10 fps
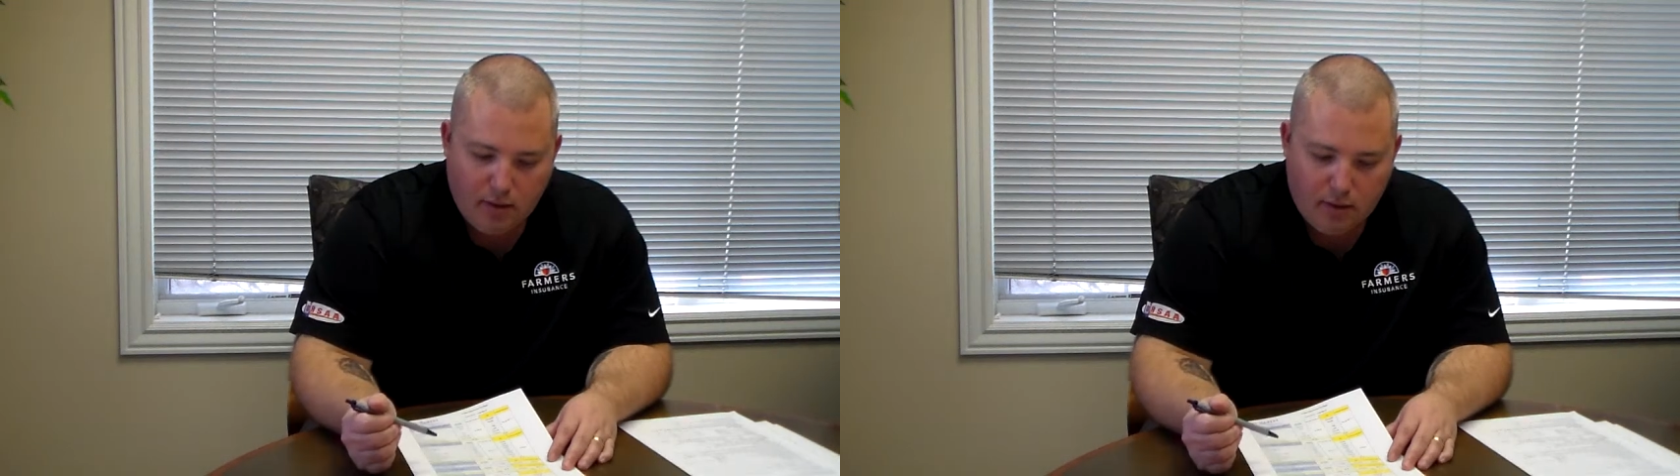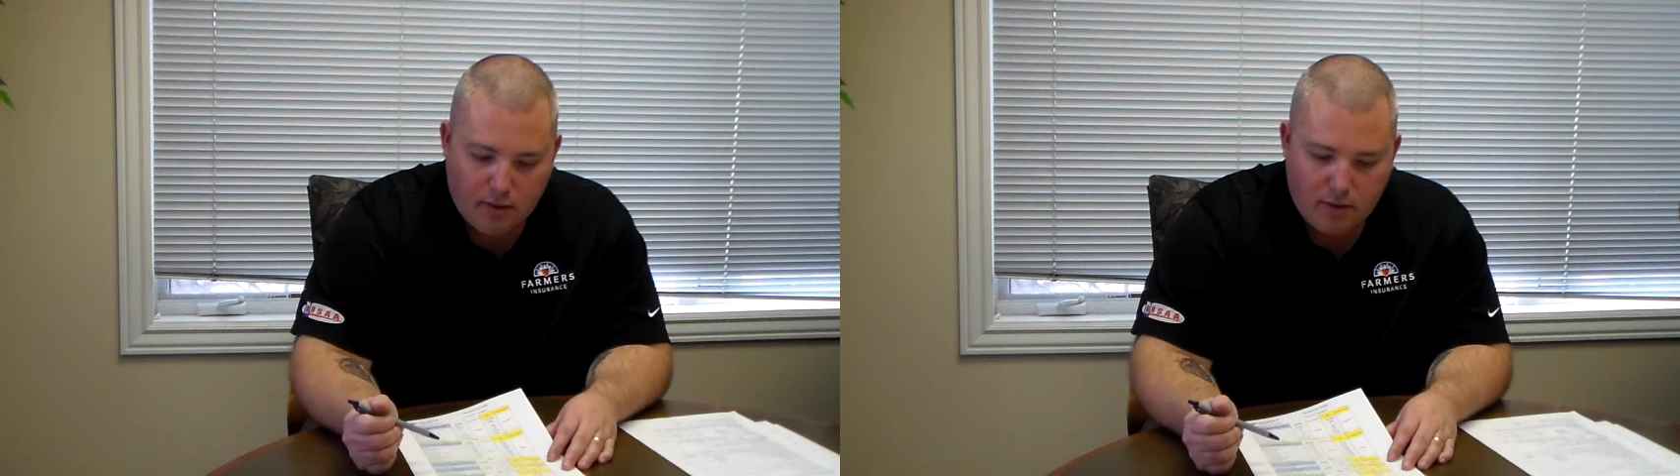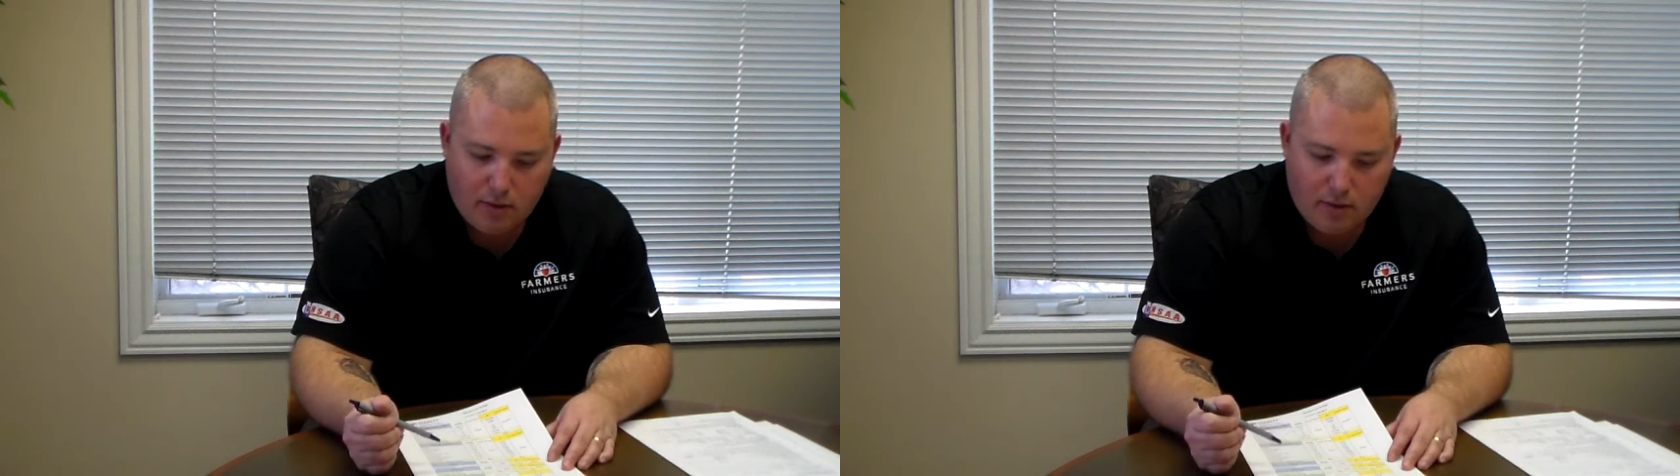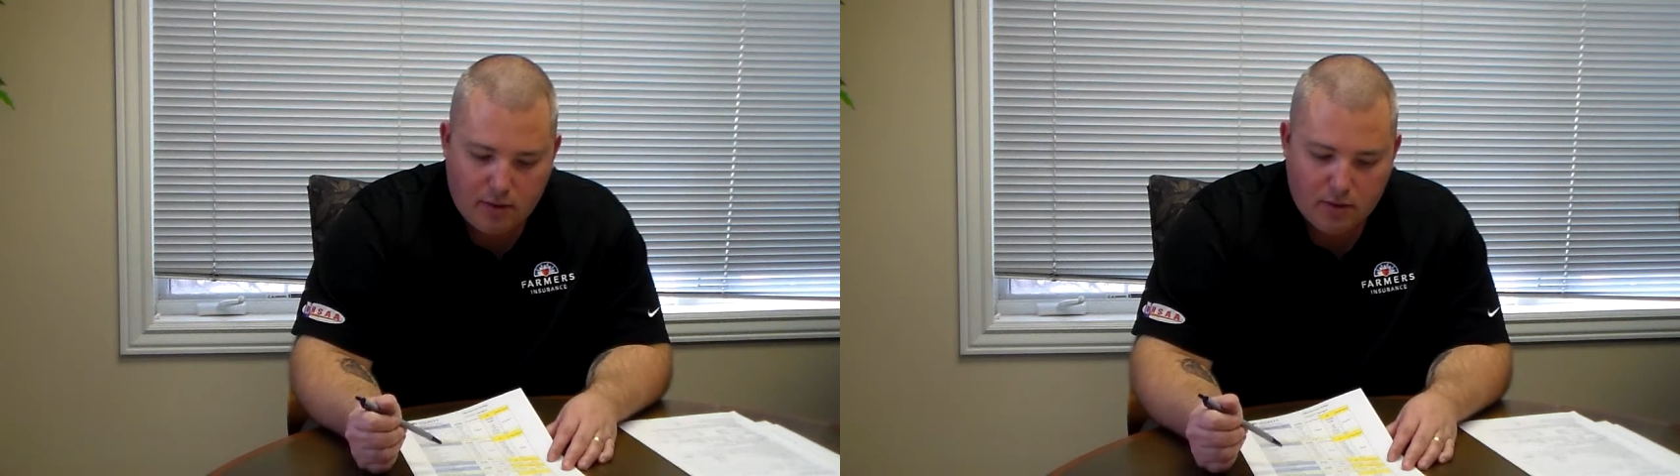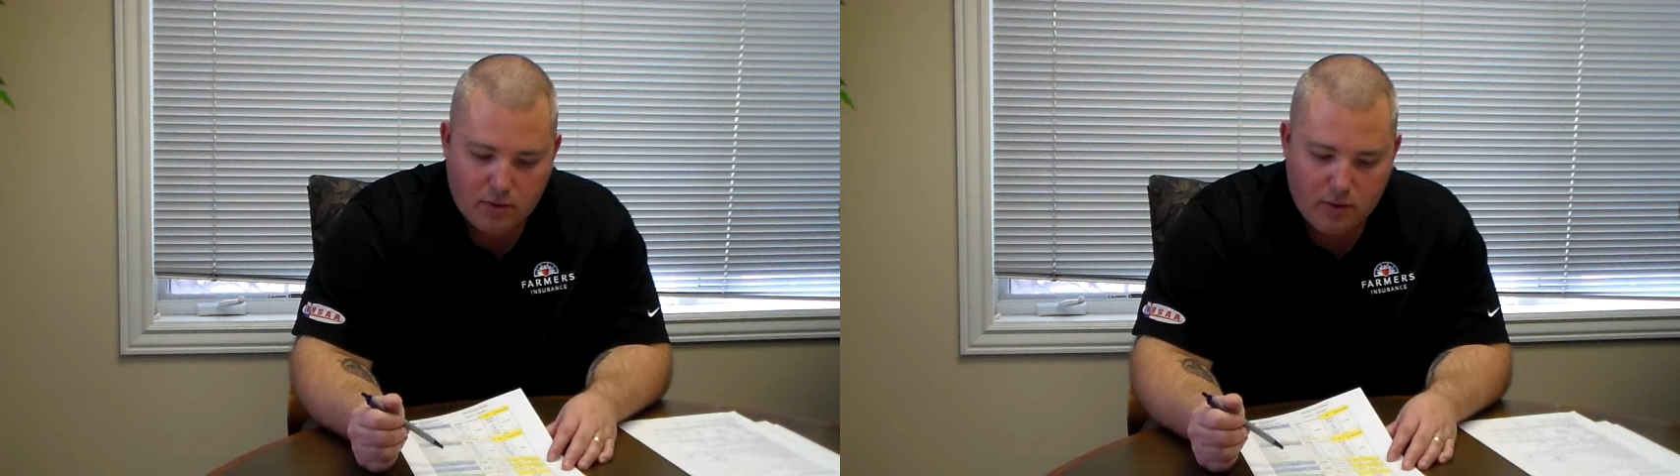Your current
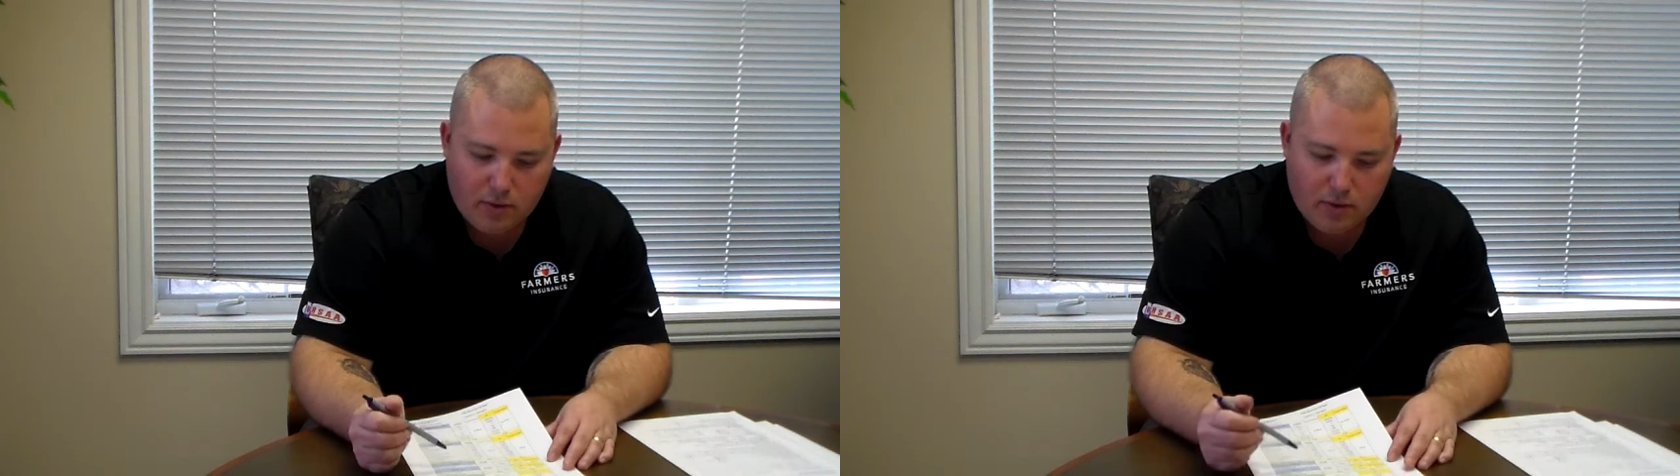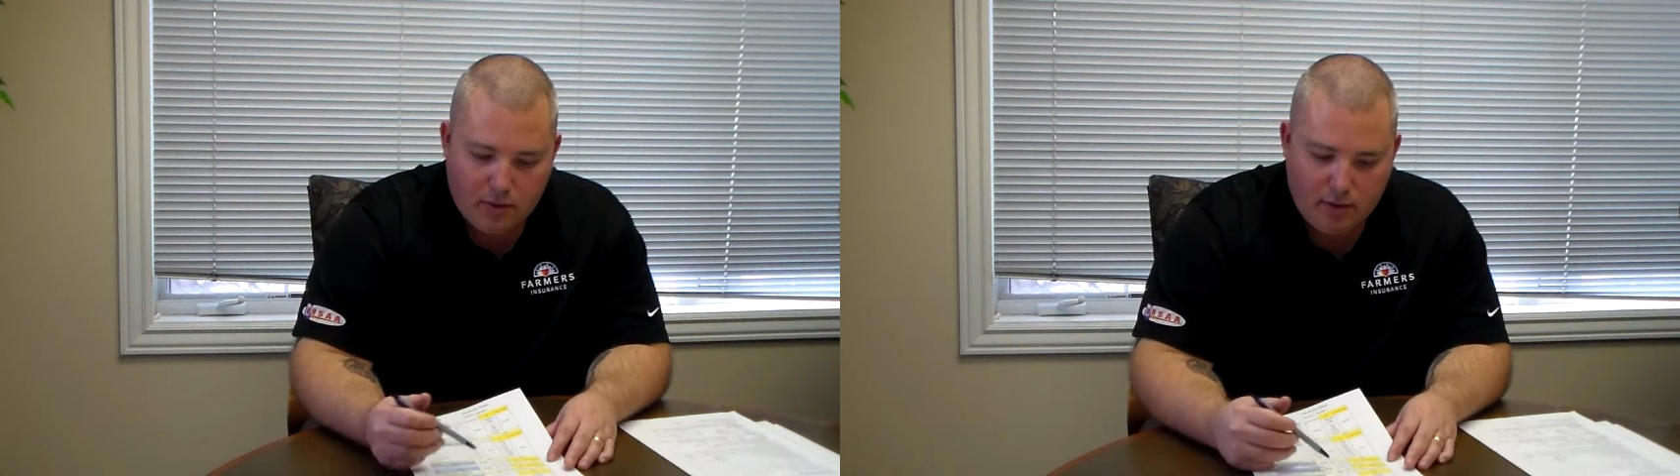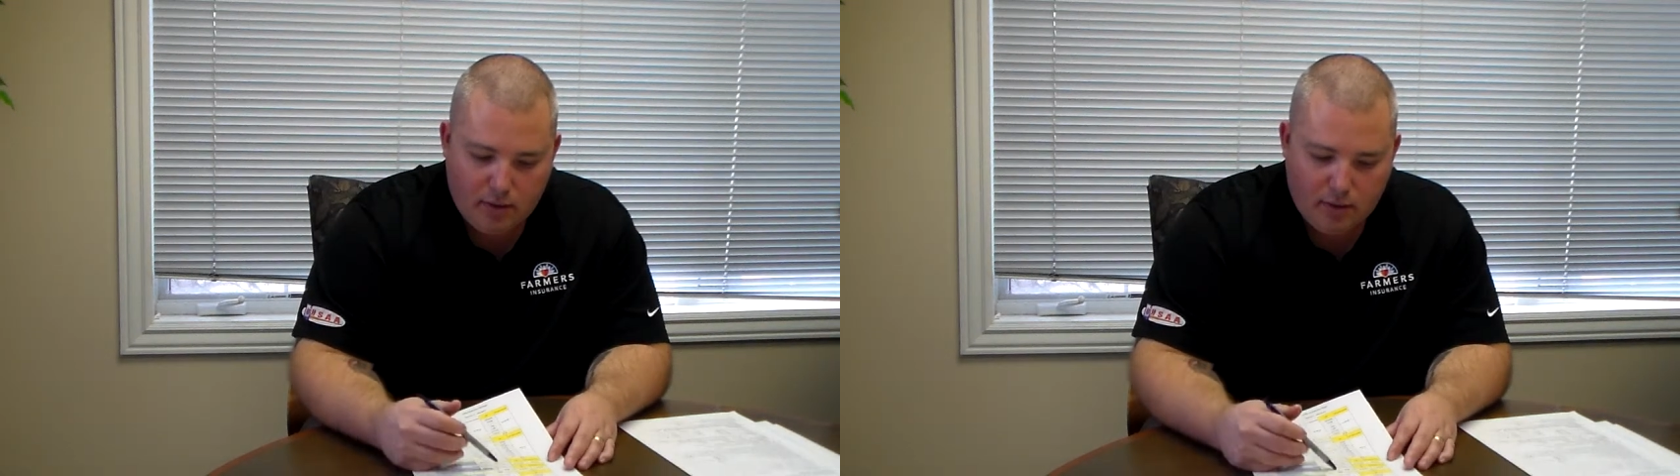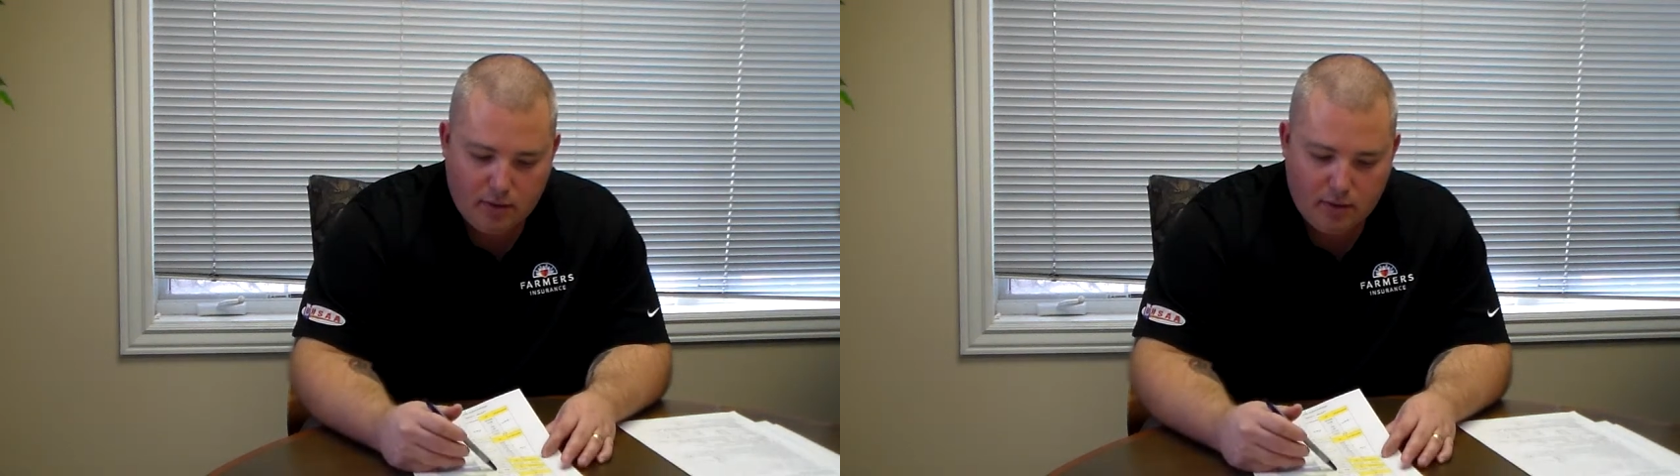is $300.